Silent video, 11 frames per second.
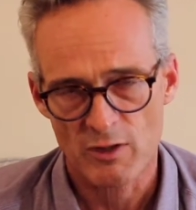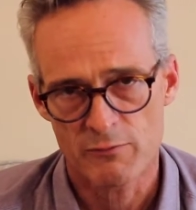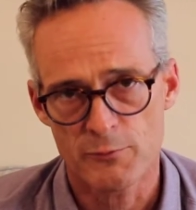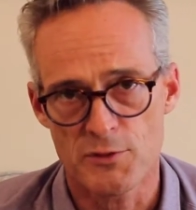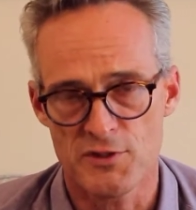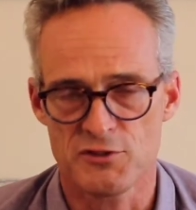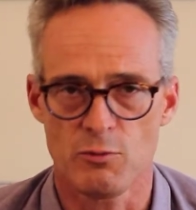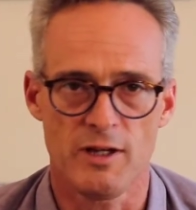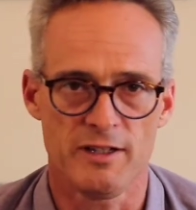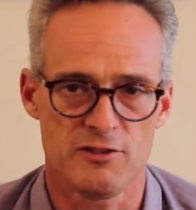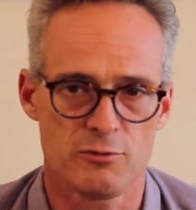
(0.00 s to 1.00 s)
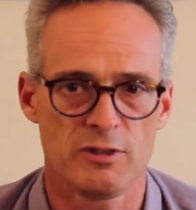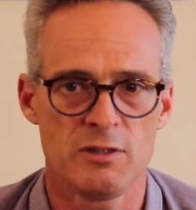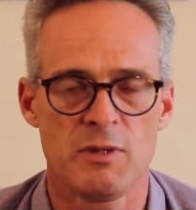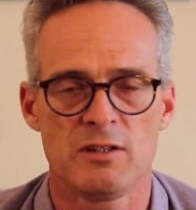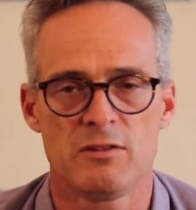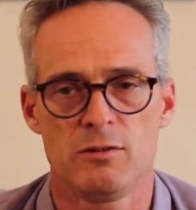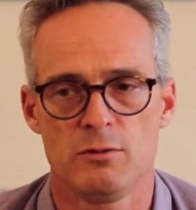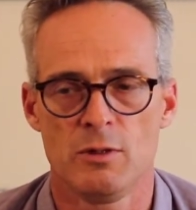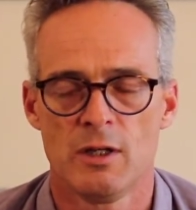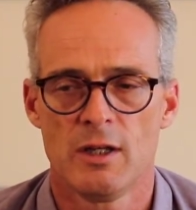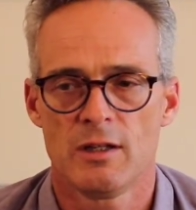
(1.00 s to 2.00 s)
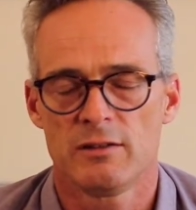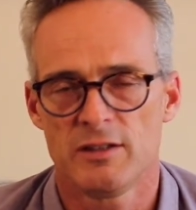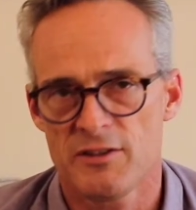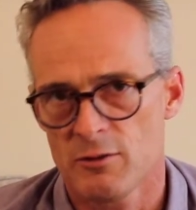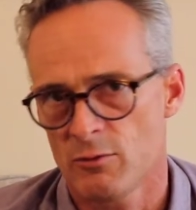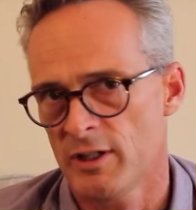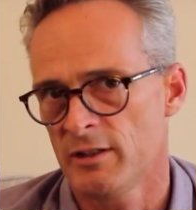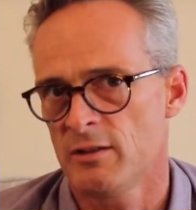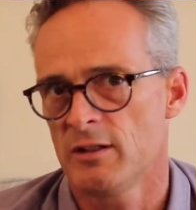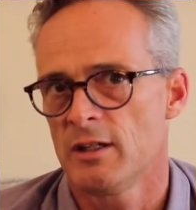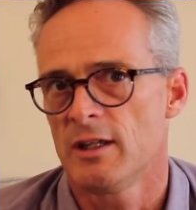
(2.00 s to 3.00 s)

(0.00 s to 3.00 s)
for this wine is really meant to let the wine